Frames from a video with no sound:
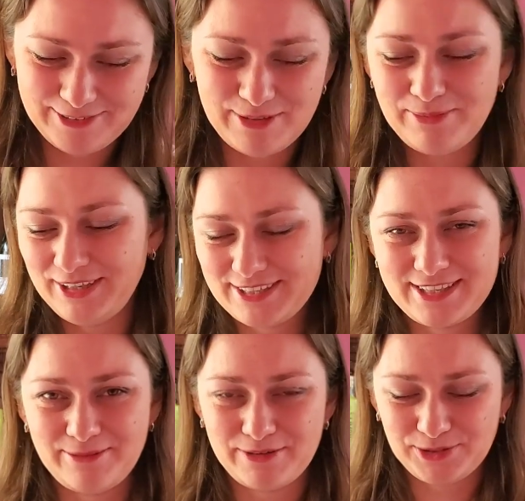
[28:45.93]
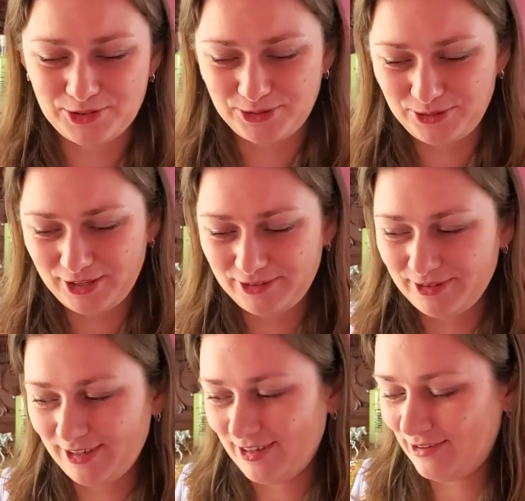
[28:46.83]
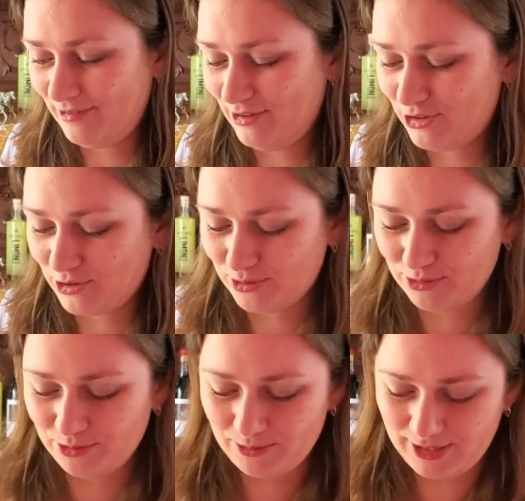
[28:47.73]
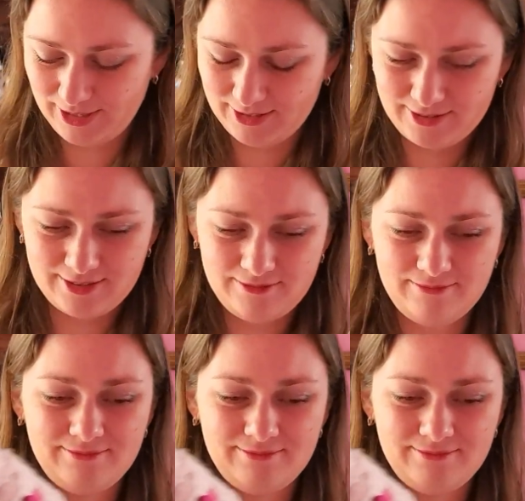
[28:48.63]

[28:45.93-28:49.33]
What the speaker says: Maybe next time I will show you how I finished all my ends.